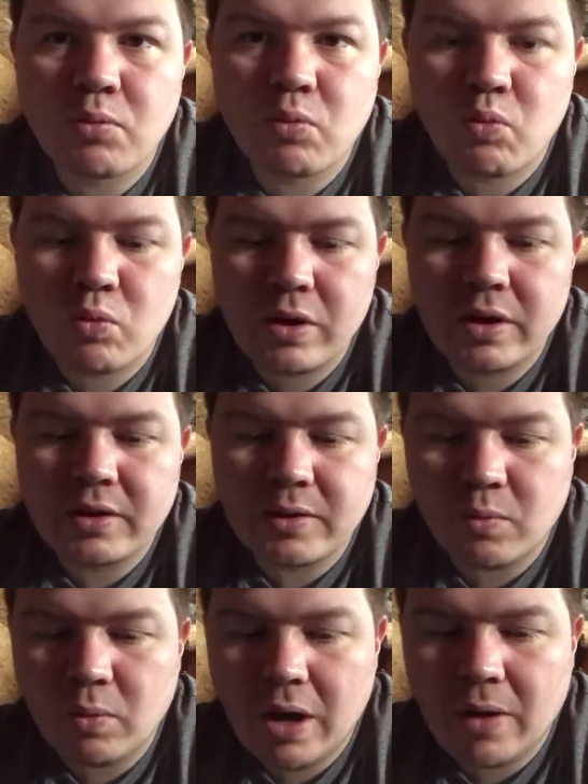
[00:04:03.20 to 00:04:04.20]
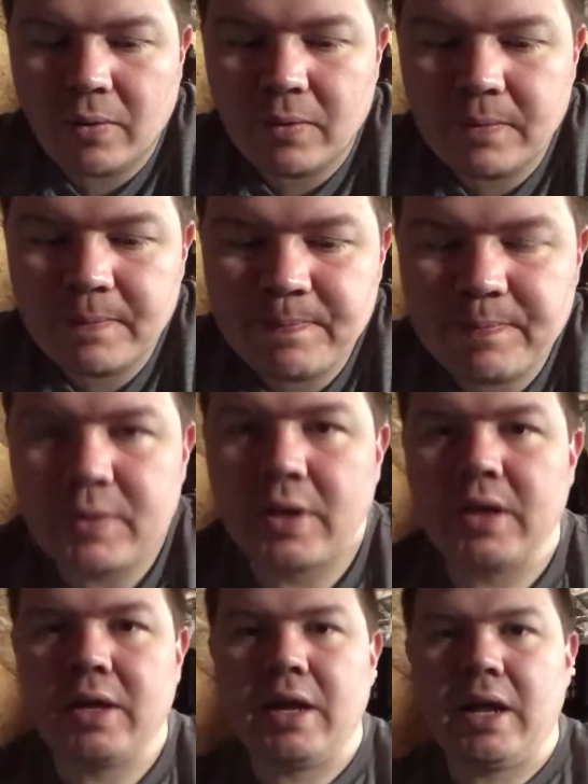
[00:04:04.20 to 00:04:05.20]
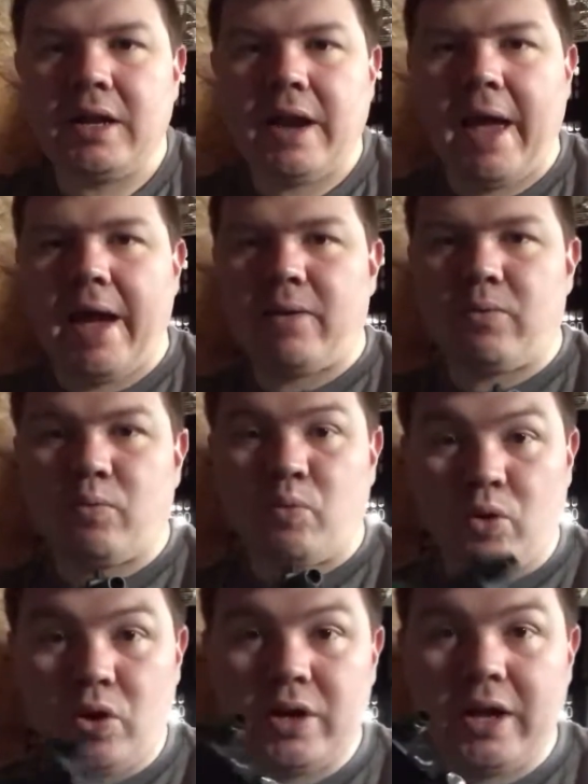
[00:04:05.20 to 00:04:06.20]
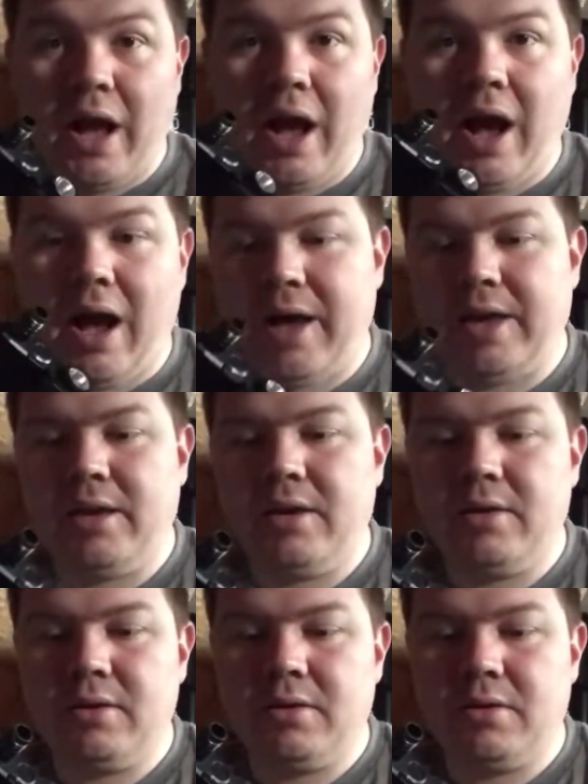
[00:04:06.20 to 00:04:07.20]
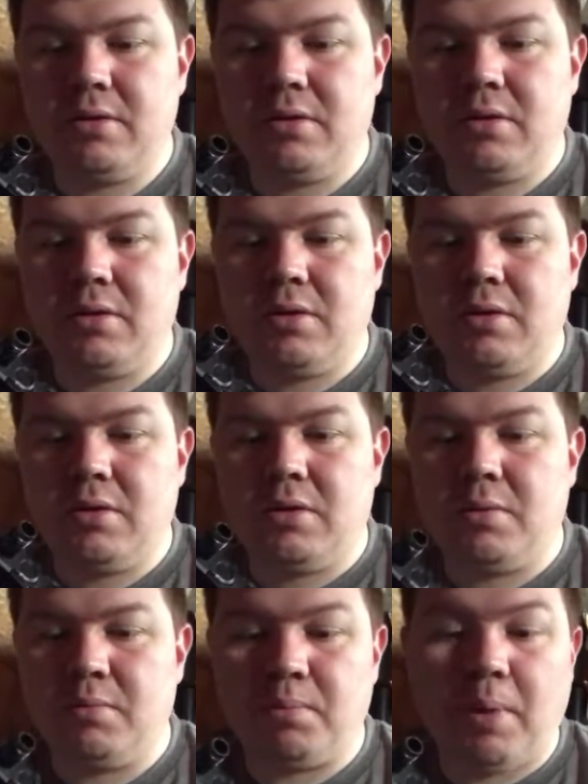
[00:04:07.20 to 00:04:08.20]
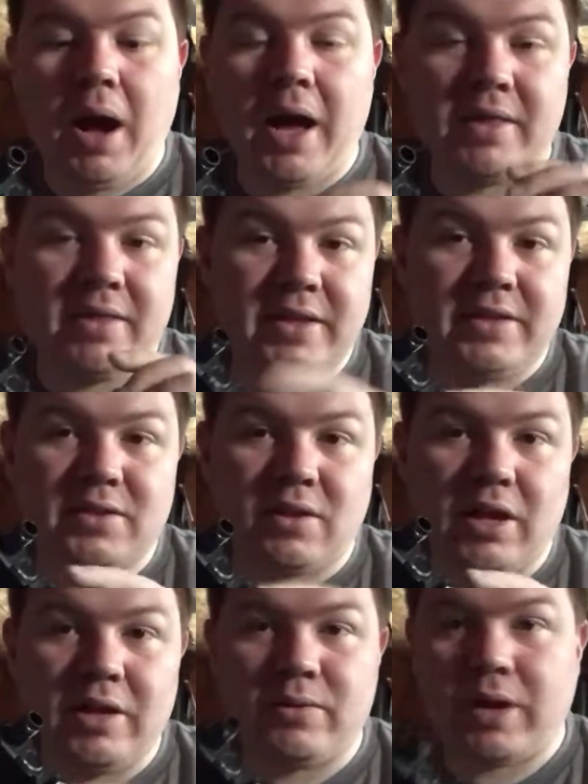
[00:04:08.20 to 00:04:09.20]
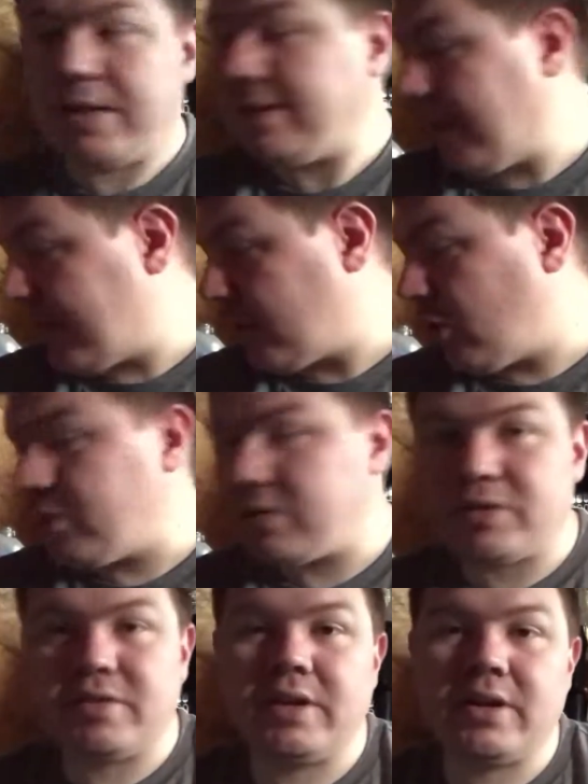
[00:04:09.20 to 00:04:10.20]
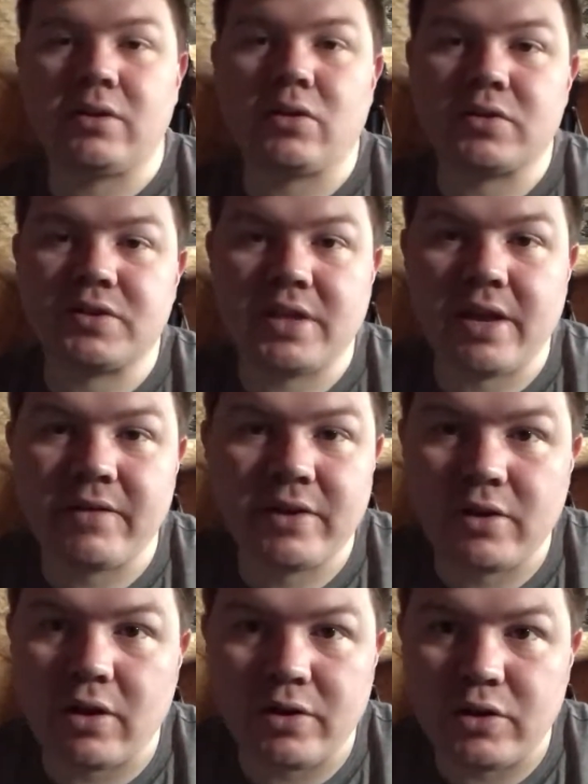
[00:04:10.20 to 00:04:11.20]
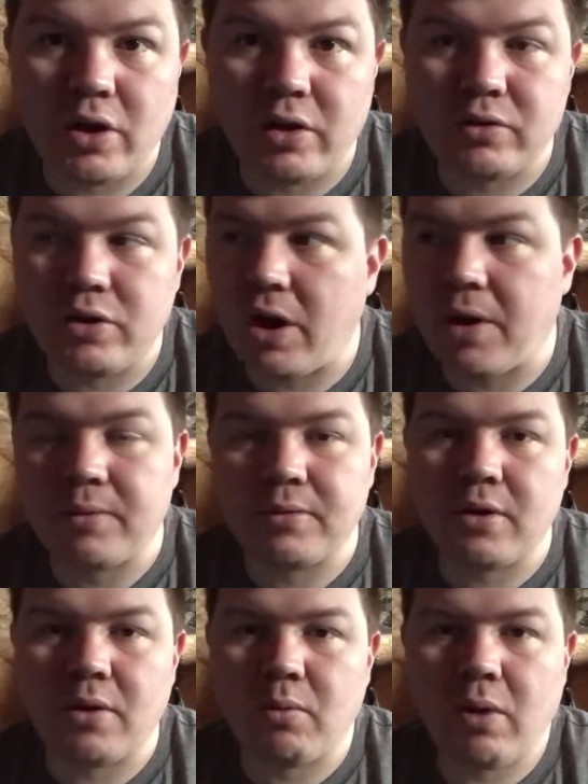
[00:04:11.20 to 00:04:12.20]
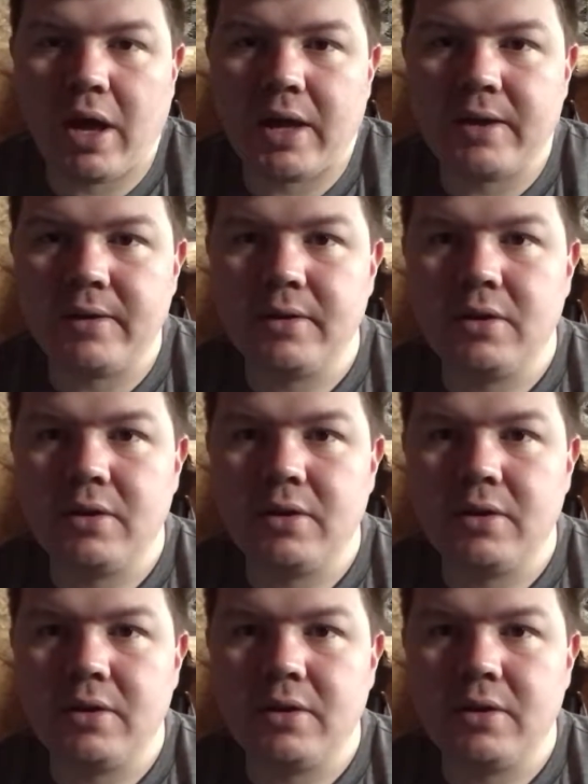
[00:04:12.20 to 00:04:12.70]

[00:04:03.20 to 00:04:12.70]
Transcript: really well. Now, would I buy this light? Would I take it over the TLR7? No way.